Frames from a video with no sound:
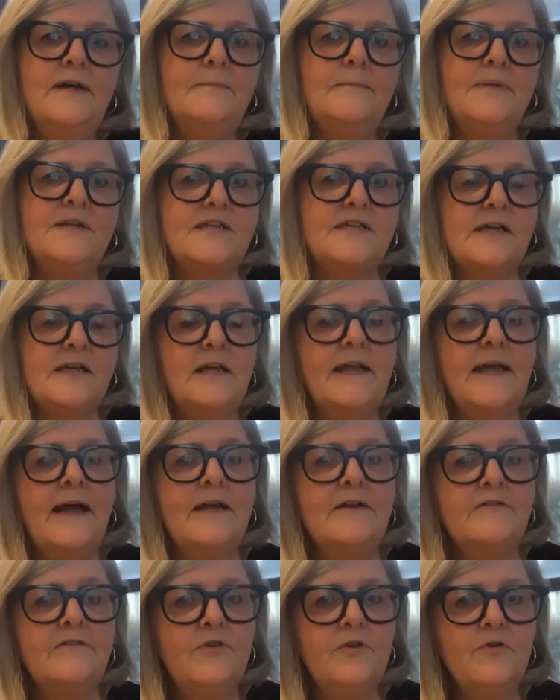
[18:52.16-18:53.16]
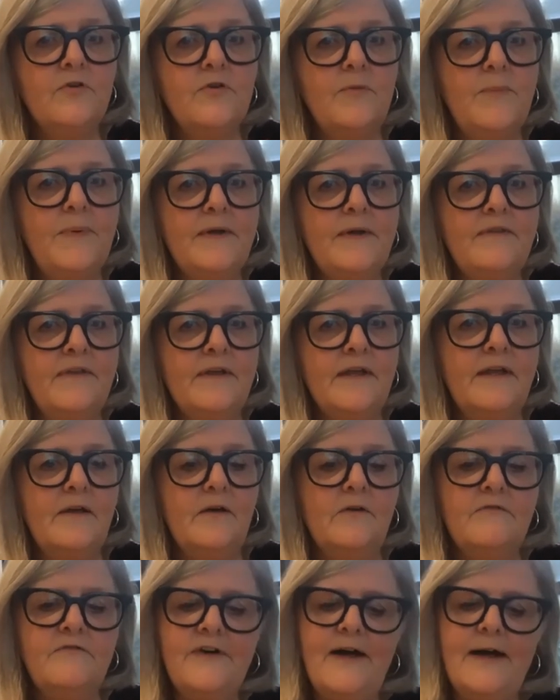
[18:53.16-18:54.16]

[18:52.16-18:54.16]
particularly out of Europe. I'm thinking of